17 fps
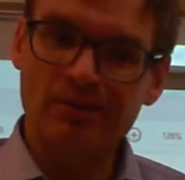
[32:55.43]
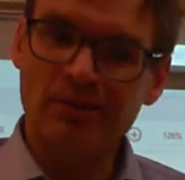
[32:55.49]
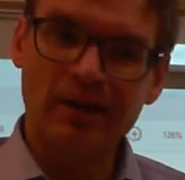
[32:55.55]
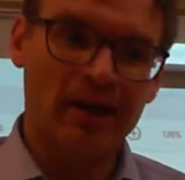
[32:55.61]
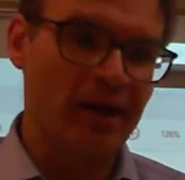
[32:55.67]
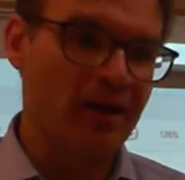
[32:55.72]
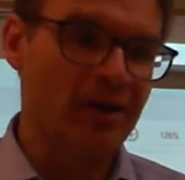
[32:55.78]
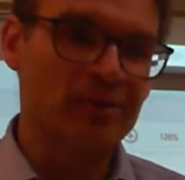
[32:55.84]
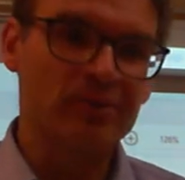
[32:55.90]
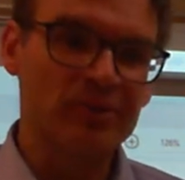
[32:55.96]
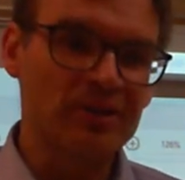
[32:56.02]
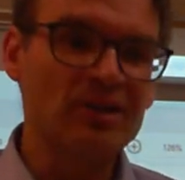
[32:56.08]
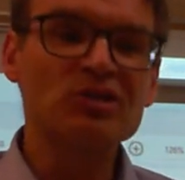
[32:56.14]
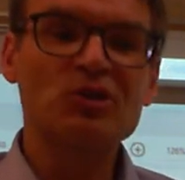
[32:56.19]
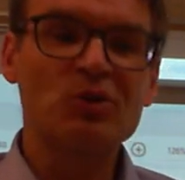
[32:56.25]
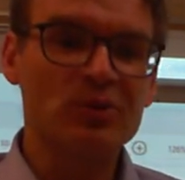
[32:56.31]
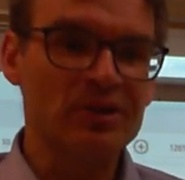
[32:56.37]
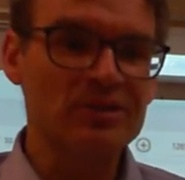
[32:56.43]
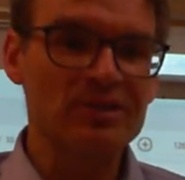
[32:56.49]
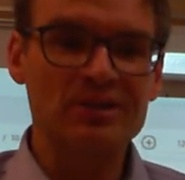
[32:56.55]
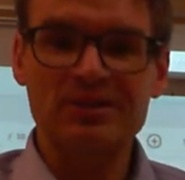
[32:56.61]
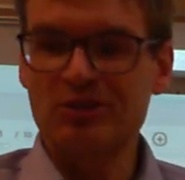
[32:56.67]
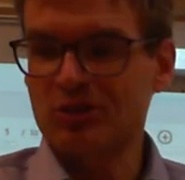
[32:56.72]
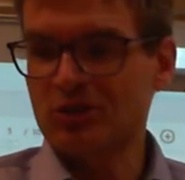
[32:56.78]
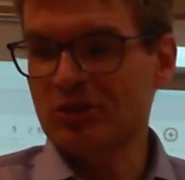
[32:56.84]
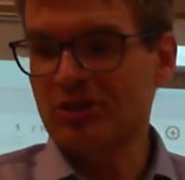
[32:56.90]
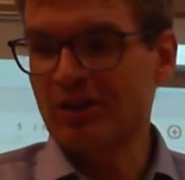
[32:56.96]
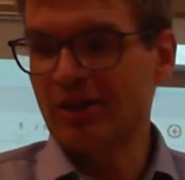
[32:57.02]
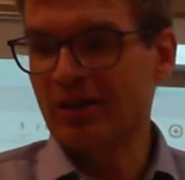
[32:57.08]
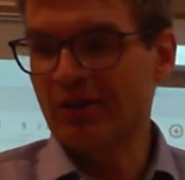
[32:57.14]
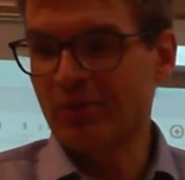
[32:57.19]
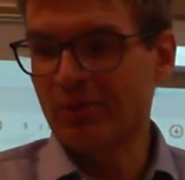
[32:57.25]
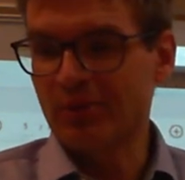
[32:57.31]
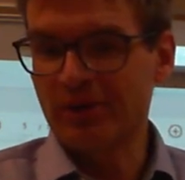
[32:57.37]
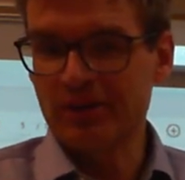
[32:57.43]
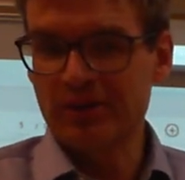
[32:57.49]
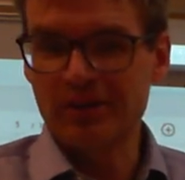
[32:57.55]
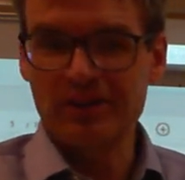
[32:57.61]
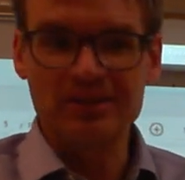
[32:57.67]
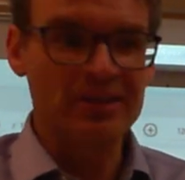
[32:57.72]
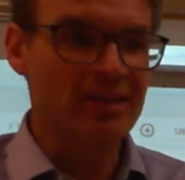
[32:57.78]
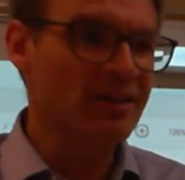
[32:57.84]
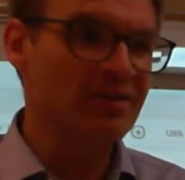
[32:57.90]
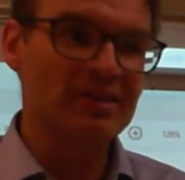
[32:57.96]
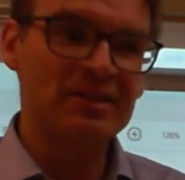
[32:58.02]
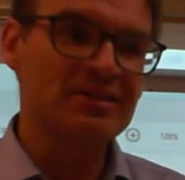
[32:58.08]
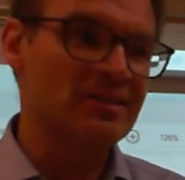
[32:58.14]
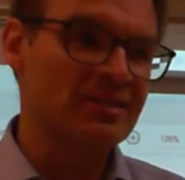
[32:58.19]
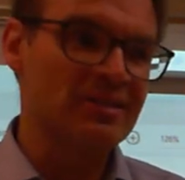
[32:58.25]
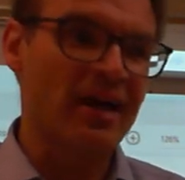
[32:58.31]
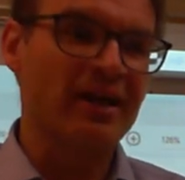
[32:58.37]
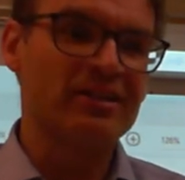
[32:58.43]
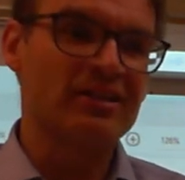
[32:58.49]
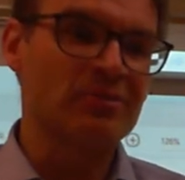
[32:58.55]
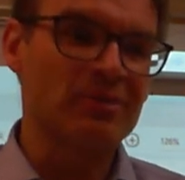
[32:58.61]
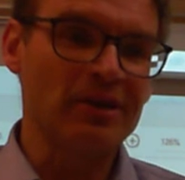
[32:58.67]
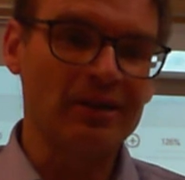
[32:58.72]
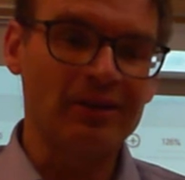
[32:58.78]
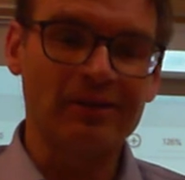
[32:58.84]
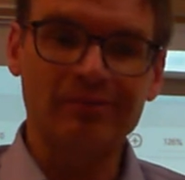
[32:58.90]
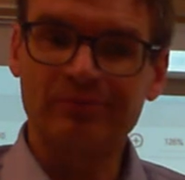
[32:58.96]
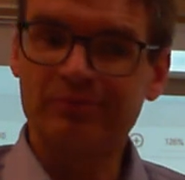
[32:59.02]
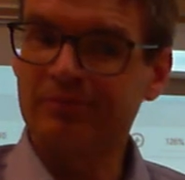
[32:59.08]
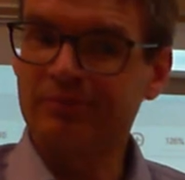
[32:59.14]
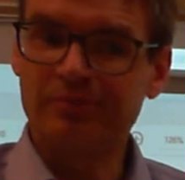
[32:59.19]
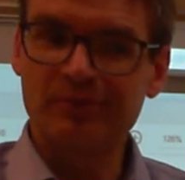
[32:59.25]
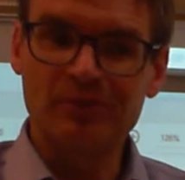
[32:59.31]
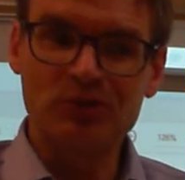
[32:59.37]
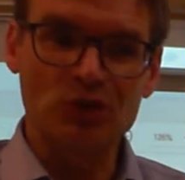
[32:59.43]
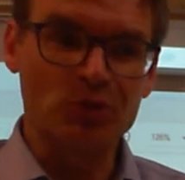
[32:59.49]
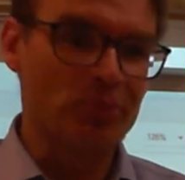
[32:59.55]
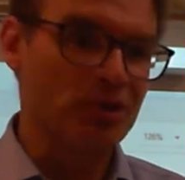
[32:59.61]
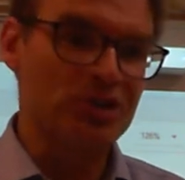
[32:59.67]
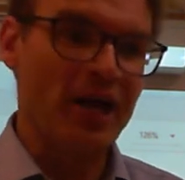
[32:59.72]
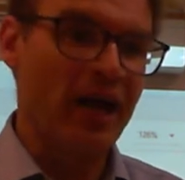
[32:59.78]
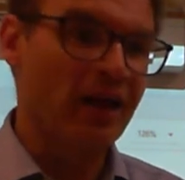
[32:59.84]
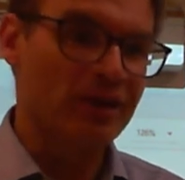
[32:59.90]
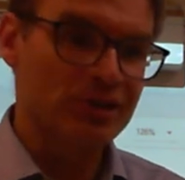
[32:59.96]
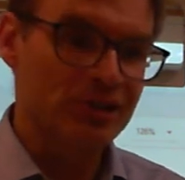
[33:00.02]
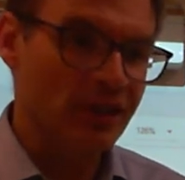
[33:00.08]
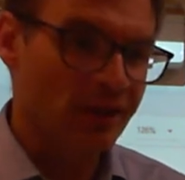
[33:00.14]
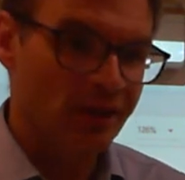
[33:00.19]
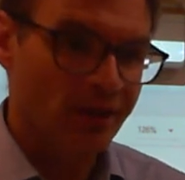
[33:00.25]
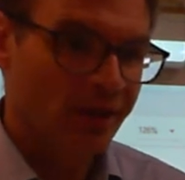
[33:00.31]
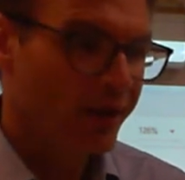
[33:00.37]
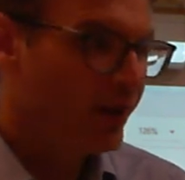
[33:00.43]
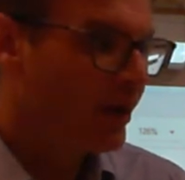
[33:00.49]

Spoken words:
This quiz isn't, the intent of this is not to be super challenging.